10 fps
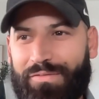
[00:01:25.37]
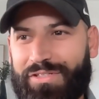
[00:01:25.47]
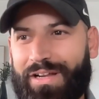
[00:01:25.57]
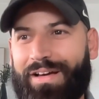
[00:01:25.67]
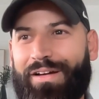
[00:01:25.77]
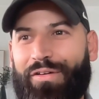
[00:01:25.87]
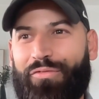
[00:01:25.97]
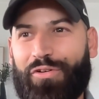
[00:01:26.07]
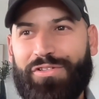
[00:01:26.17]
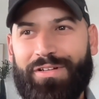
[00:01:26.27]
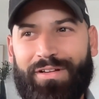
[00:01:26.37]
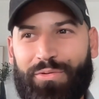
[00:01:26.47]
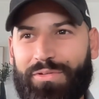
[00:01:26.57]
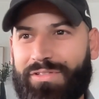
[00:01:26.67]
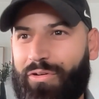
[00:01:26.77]
4th of July, unfortunately, he
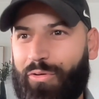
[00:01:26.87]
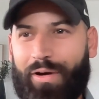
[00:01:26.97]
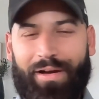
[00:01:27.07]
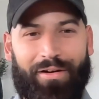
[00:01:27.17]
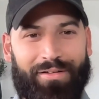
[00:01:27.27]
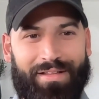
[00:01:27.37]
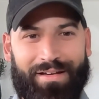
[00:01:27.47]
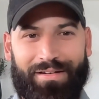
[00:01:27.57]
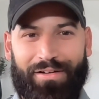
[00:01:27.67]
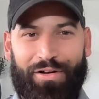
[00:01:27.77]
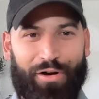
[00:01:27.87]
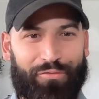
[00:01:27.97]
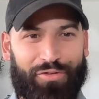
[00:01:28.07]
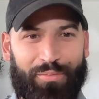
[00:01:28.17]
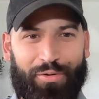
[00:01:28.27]
was crying all day,
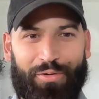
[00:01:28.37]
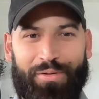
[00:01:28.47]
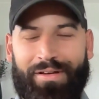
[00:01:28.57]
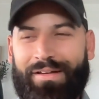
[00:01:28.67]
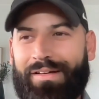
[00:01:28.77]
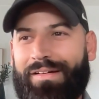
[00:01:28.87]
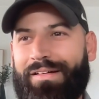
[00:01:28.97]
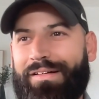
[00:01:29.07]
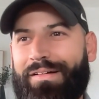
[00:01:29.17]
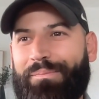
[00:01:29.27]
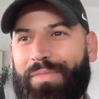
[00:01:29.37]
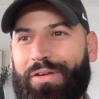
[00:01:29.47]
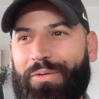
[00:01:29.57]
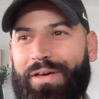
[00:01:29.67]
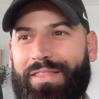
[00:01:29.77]
uncomfortable.
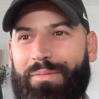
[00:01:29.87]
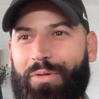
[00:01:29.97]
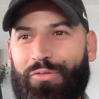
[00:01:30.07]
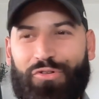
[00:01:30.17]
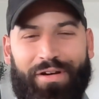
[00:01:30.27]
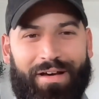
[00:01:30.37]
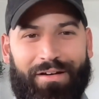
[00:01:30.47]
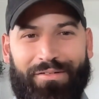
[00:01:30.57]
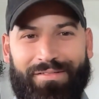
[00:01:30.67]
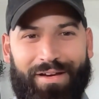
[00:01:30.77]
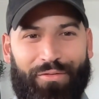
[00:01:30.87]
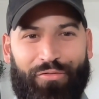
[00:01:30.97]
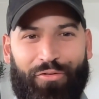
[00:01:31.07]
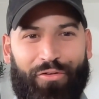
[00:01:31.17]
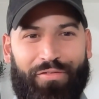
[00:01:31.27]
We had the Motrin out every
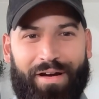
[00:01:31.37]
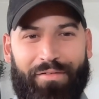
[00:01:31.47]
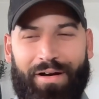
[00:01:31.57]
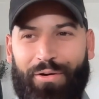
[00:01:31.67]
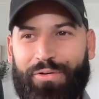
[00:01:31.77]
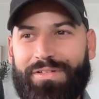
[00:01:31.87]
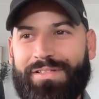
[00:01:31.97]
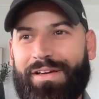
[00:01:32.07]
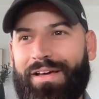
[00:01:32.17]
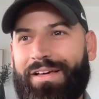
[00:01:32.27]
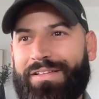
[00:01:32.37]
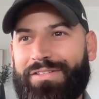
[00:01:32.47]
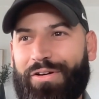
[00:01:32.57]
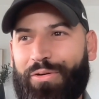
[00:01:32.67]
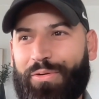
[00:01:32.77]
4 or 5 hours.
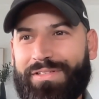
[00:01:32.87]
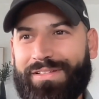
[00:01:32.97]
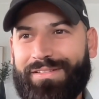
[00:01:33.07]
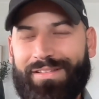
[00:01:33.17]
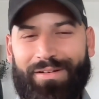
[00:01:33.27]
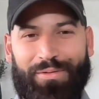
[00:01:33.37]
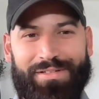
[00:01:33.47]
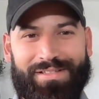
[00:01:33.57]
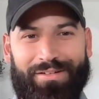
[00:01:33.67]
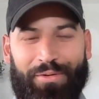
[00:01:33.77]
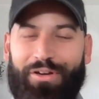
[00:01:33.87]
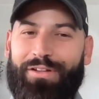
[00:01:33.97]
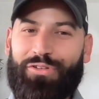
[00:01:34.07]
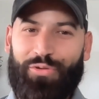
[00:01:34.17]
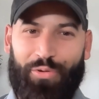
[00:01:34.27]
So it wasn't we
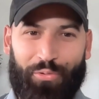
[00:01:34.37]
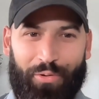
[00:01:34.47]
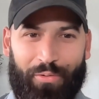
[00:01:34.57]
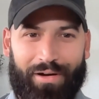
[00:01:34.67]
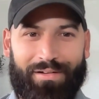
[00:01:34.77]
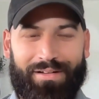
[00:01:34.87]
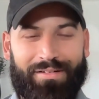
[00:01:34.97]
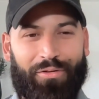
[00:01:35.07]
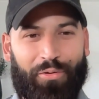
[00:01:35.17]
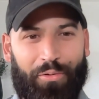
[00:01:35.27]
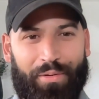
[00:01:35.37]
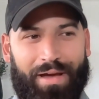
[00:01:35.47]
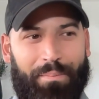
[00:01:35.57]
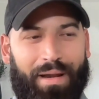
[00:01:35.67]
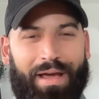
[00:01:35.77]
couldn't do what we wanted or what we
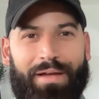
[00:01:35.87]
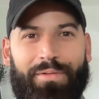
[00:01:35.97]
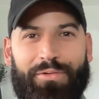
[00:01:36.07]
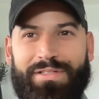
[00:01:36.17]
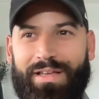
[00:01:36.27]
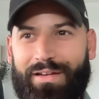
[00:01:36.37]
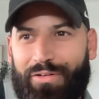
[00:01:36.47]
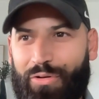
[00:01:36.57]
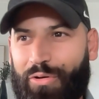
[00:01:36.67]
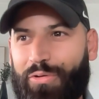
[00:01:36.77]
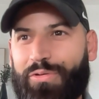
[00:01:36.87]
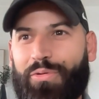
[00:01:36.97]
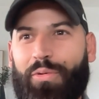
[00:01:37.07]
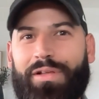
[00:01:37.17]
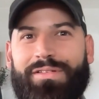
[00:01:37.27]
had planned, but we stayed indoors.
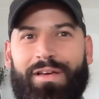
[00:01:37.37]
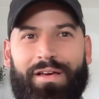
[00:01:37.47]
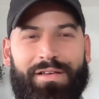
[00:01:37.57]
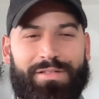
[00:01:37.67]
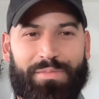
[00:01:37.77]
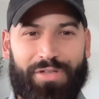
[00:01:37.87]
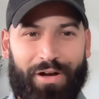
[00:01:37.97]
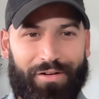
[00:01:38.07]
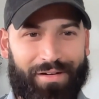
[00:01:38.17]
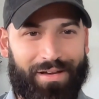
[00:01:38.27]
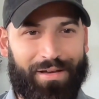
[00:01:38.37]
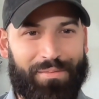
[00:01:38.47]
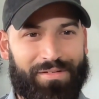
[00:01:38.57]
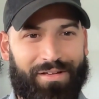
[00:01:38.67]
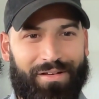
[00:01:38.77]
We watched some soccer
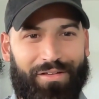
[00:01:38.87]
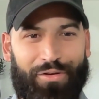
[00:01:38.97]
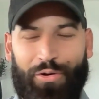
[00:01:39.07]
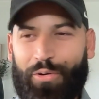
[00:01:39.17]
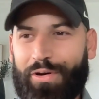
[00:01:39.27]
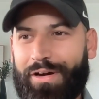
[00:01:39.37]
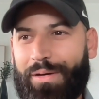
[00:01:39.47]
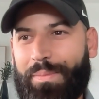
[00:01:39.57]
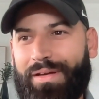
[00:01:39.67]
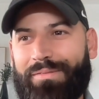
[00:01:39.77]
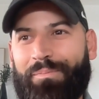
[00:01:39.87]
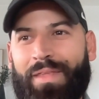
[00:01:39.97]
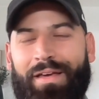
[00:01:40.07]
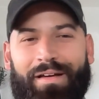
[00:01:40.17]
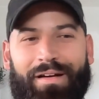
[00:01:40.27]
games, Euro Cup and
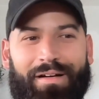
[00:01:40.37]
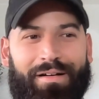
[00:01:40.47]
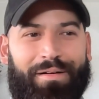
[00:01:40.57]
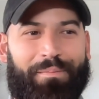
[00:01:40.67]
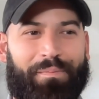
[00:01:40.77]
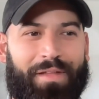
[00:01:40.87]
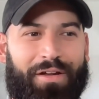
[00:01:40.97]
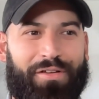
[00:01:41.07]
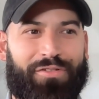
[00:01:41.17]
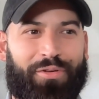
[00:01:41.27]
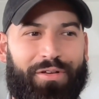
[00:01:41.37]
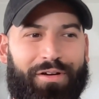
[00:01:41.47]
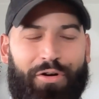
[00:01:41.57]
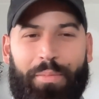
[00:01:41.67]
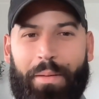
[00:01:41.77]
also the
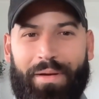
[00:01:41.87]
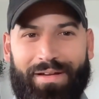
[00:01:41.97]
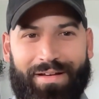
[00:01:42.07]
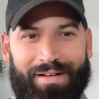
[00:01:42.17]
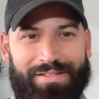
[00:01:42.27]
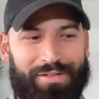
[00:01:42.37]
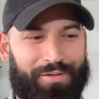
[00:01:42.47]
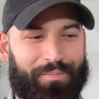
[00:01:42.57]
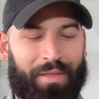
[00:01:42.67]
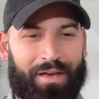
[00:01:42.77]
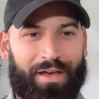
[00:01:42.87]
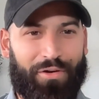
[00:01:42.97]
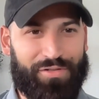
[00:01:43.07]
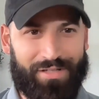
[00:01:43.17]
Copa America. So it was a